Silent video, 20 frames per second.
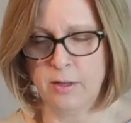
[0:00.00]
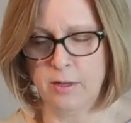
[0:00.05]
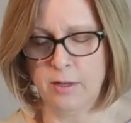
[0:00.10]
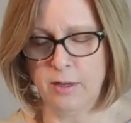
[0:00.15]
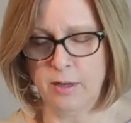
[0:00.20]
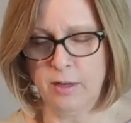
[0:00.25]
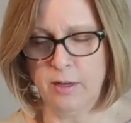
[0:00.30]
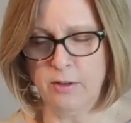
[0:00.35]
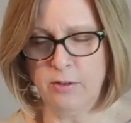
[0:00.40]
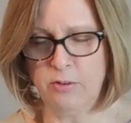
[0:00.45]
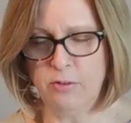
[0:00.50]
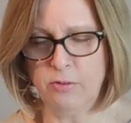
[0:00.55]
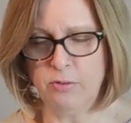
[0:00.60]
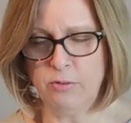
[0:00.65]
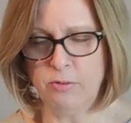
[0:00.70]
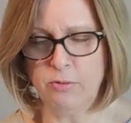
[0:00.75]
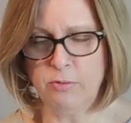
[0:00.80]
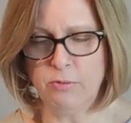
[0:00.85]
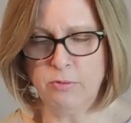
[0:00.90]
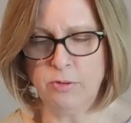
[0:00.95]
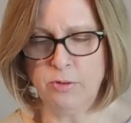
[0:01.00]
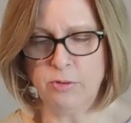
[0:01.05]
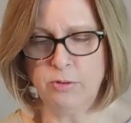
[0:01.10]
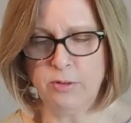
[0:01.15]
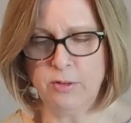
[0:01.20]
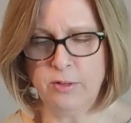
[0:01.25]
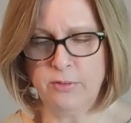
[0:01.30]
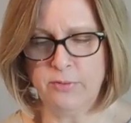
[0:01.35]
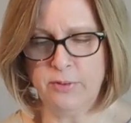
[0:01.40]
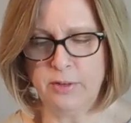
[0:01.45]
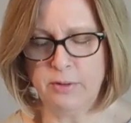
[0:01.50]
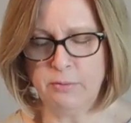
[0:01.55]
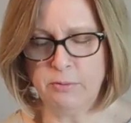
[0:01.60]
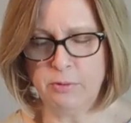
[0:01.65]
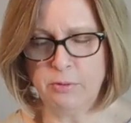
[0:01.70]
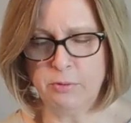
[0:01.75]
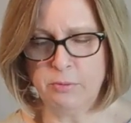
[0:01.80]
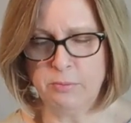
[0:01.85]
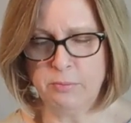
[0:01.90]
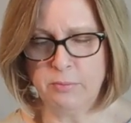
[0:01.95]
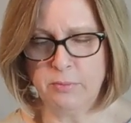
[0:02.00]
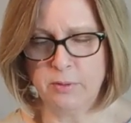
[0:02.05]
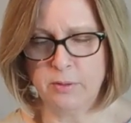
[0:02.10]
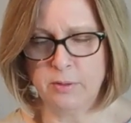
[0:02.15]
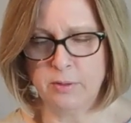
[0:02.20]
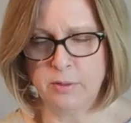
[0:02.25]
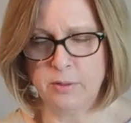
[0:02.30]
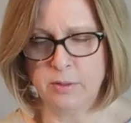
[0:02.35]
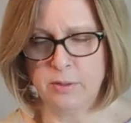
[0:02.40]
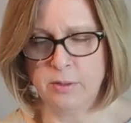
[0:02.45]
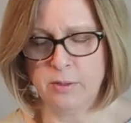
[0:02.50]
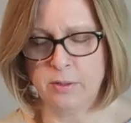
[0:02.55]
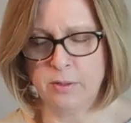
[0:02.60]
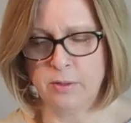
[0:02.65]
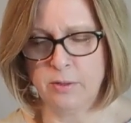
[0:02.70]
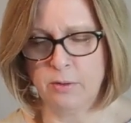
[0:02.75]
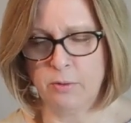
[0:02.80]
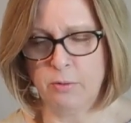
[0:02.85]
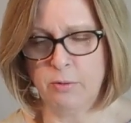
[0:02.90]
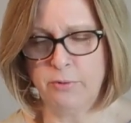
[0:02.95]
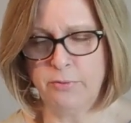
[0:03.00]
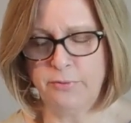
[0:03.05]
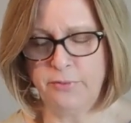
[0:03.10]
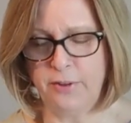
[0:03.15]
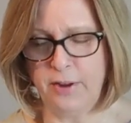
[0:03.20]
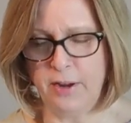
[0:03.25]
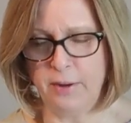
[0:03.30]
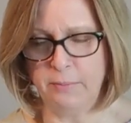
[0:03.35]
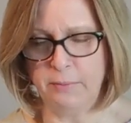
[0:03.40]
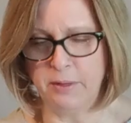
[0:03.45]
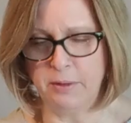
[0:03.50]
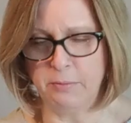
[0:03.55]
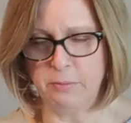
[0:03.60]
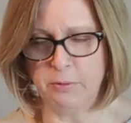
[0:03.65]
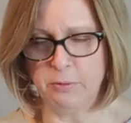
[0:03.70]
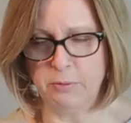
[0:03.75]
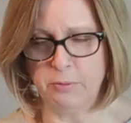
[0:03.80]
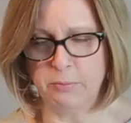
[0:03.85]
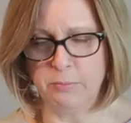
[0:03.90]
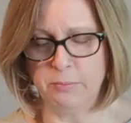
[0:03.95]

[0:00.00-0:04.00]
into your living room or family room.